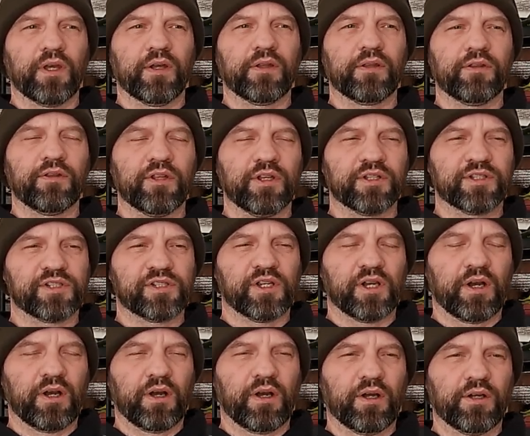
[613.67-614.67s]

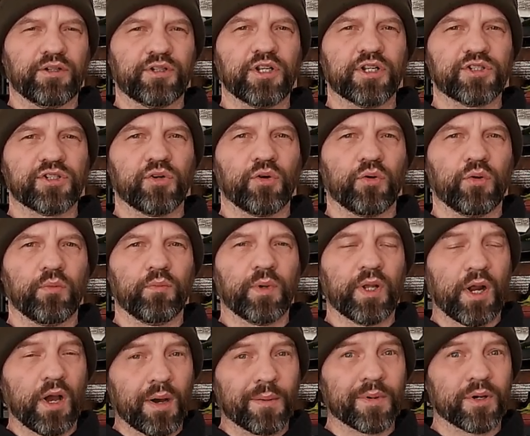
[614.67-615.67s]
this uh, digital
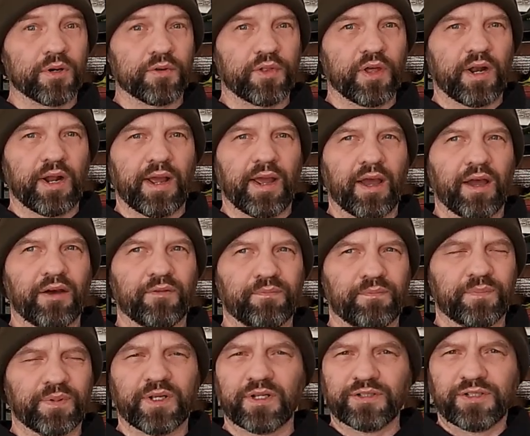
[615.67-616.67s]
manometer that i
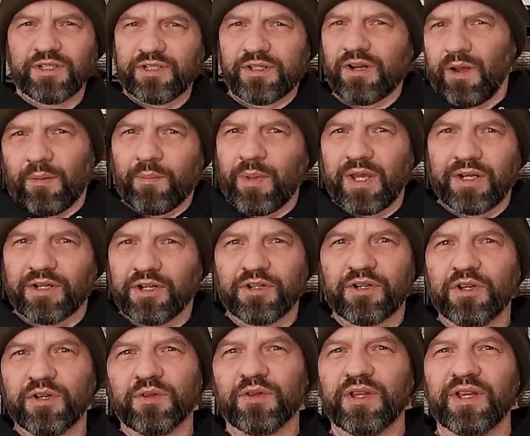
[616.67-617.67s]
have because it's not made to
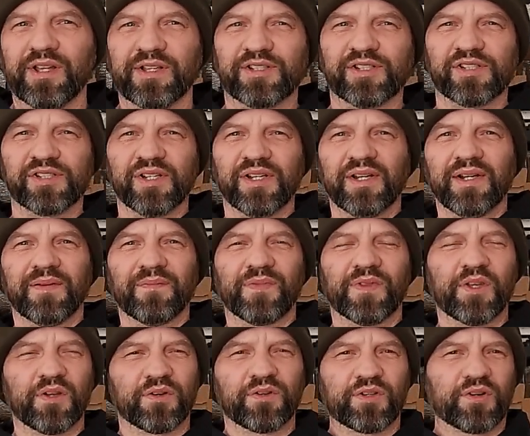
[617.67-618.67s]
do this
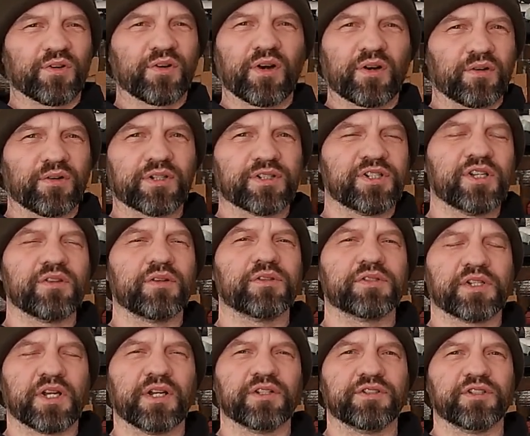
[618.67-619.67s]
you're, you're not going to see
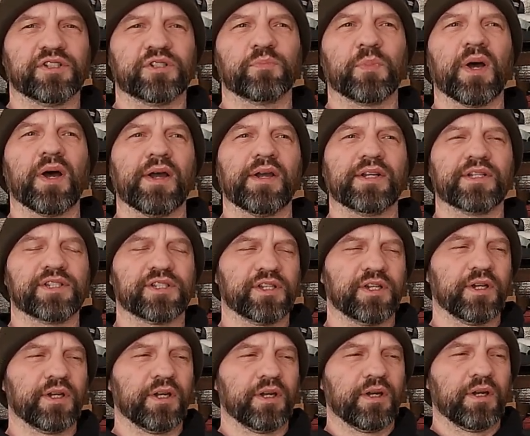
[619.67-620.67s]
those kinds of
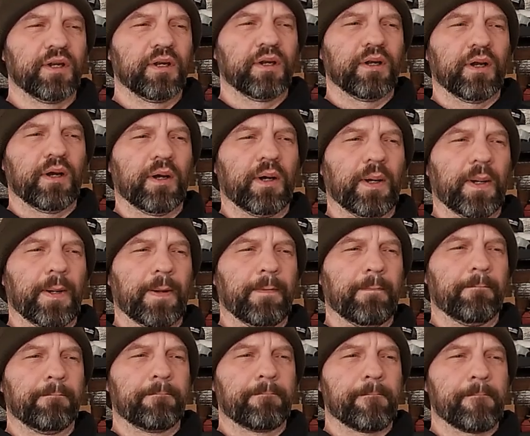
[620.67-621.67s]
spikes uh,
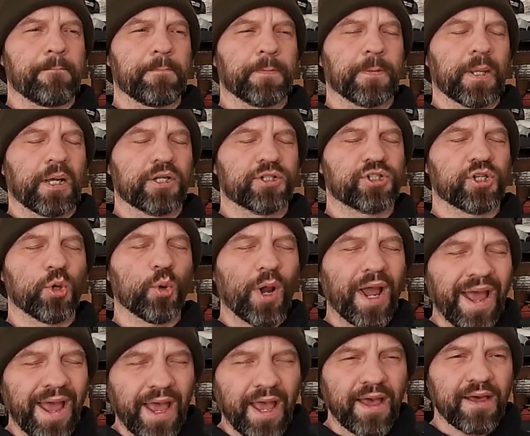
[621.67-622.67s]
so
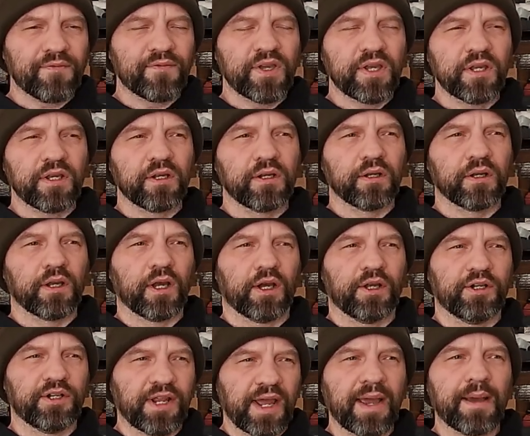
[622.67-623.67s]
having
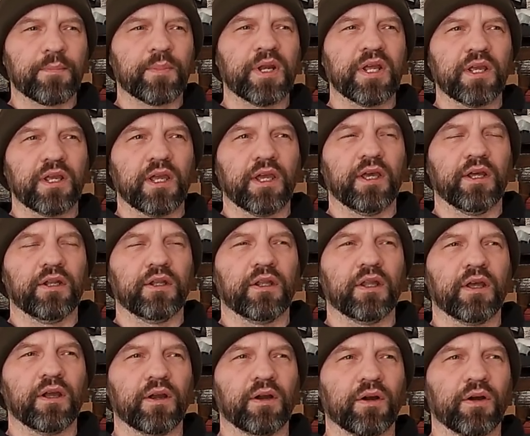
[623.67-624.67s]
a dampening in
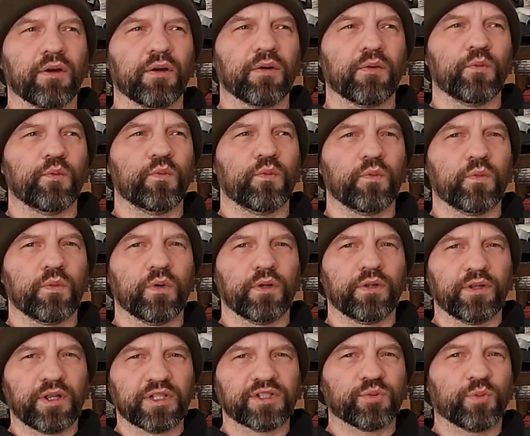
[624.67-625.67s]
there,
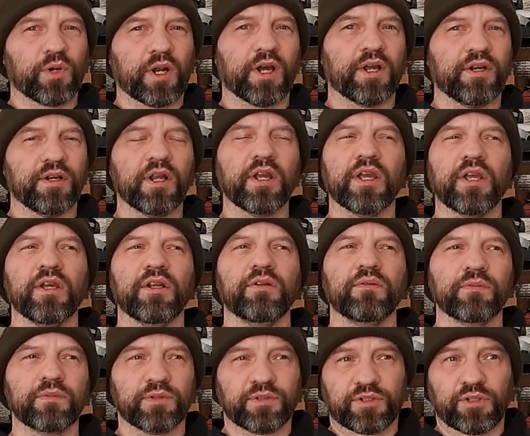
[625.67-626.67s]
that's what I
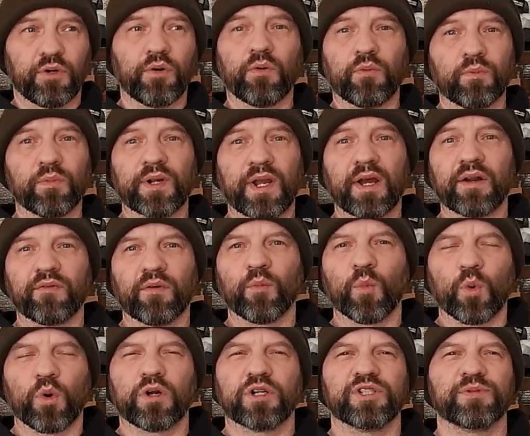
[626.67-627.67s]
need. So kind of a
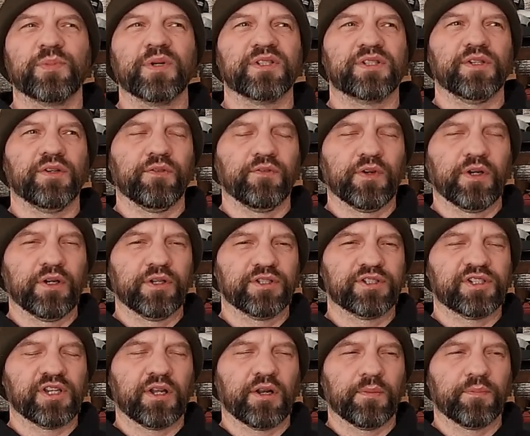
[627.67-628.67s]
more expensive uh,
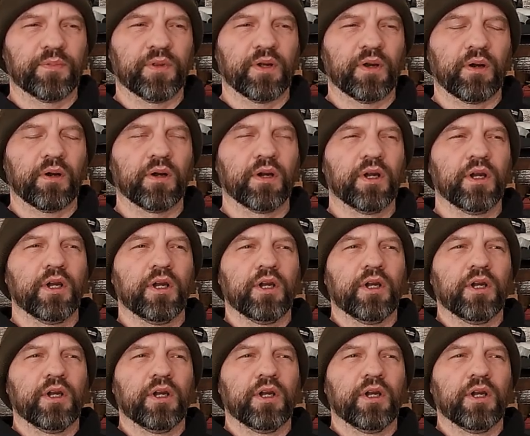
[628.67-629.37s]
setup there.